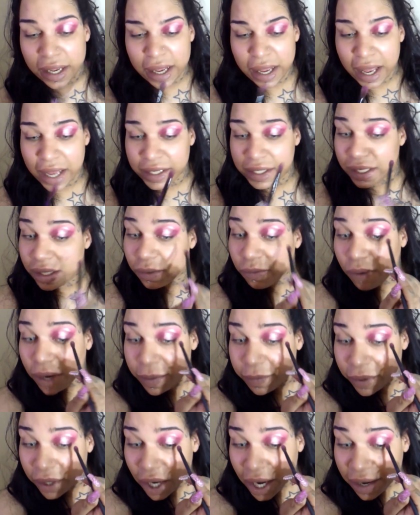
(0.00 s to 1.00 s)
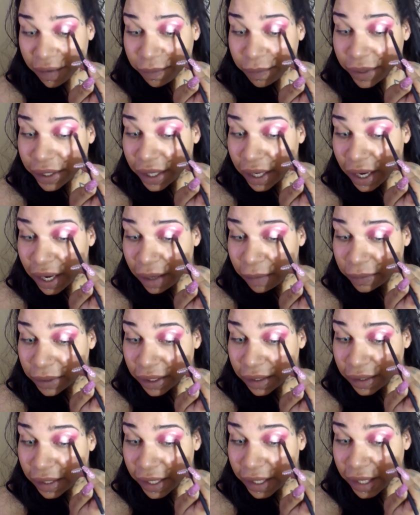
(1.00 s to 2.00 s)
I didn't wipe it off, but I'm
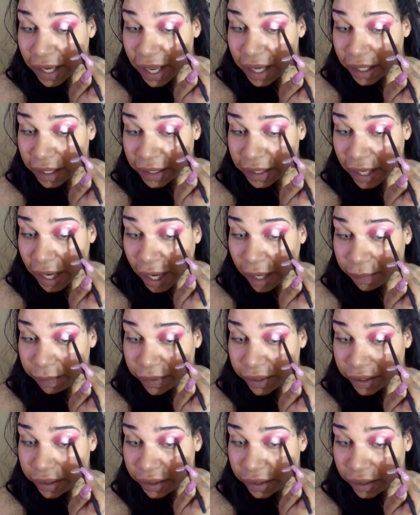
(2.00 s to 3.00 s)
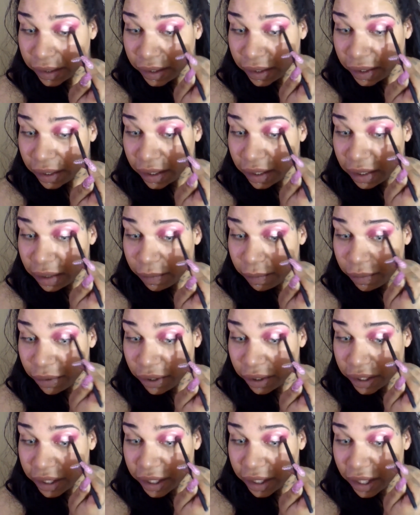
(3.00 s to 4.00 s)
just like kind of tapping and
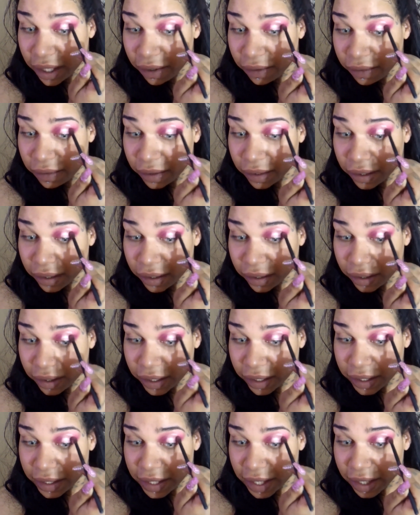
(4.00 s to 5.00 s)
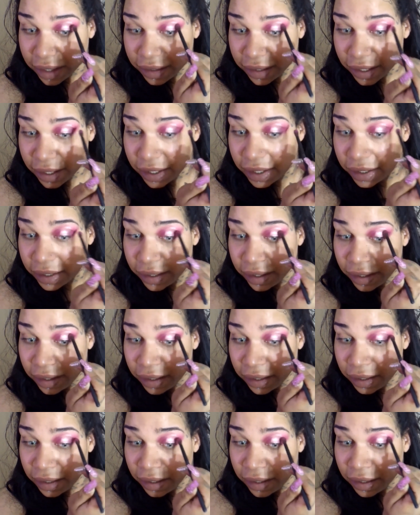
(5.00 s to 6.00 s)
pulling it out. And that's gonna
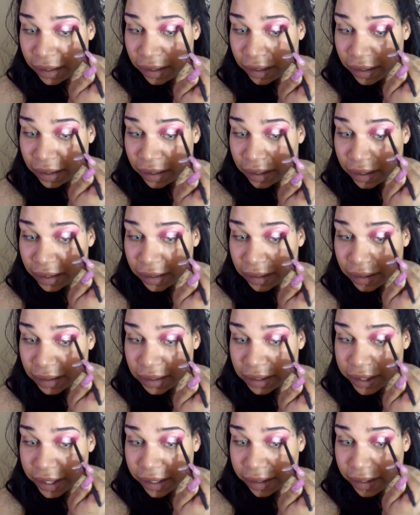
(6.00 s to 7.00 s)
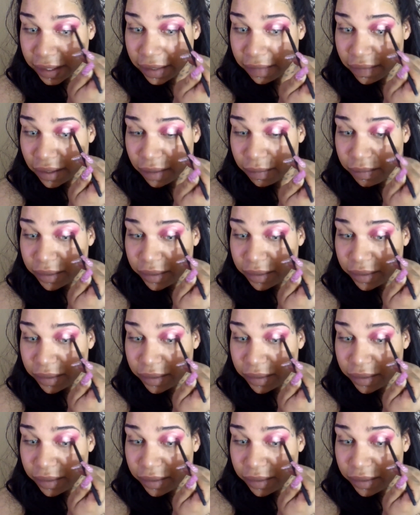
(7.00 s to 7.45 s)
just give it a